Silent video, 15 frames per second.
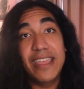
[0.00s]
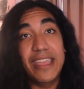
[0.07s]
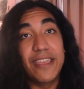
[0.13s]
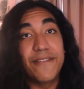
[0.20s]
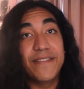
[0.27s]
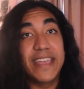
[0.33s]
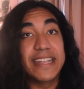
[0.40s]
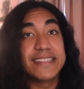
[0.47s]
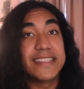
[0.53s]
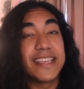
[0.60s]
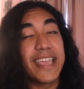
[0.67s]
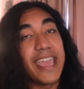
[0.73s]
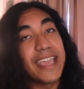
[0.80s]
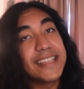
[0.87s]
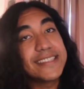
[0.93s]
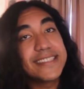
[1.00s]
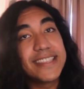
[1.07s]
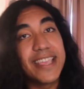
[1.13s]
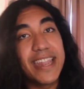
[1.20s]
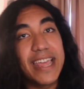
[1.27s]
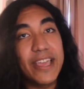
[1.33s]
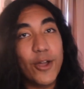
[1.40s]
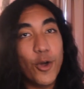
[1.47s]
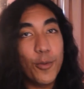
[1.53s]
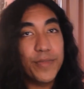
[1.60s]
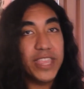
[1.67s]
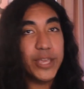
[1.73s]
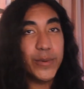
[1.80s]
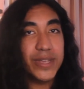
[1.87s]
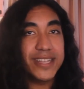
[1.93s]
If that's the case, then I hope
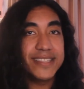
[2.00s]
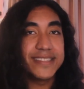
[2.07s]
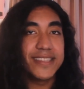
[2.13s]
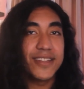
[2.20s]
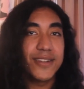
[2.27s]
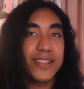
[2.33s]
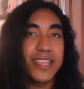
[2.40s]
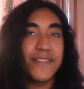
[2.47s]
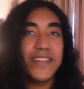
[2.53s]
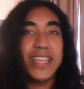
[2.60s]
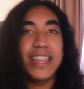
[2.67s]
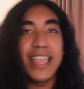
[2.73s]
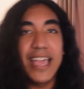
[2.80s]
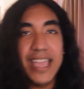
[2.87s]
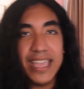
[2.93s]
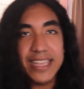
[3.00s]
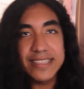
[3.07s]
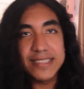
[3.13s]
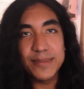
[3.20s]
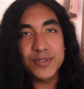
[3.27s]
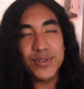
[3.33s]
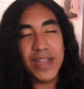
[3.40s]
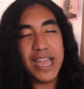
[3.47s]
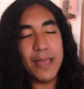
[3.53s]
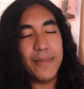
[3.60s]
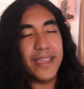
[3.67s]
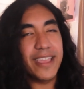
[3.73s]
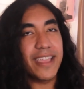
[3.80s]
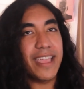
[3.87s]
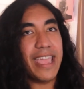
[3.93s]
that you would consider leaving a like,
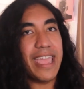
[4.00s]
subscribing,